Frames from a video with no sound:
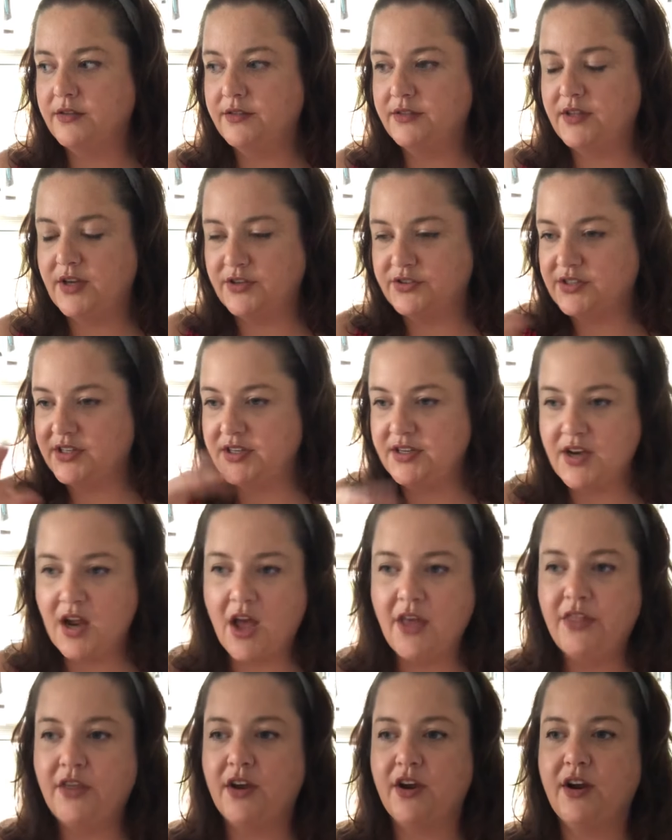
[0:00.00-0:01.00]
there's
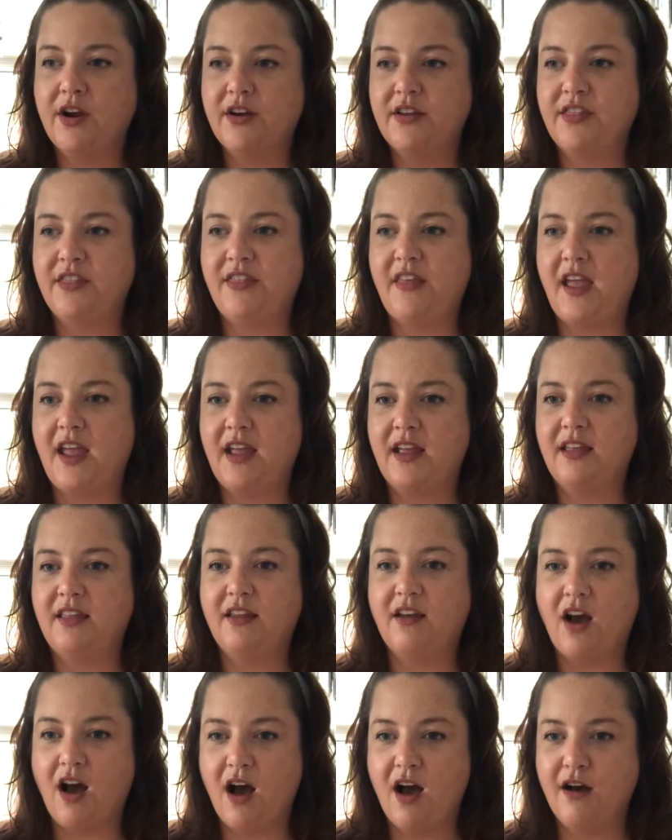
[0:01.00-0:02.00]
another
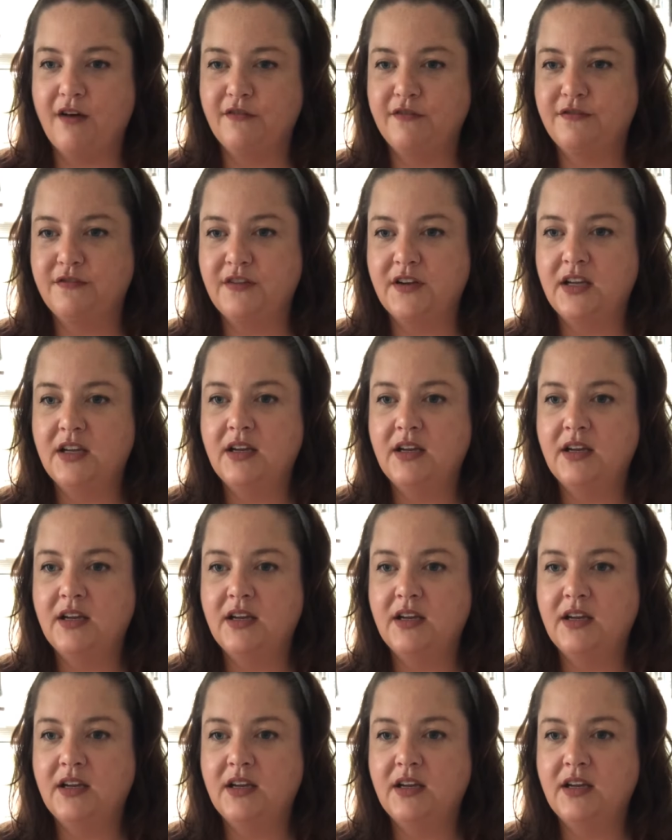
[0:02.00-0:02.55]
thing of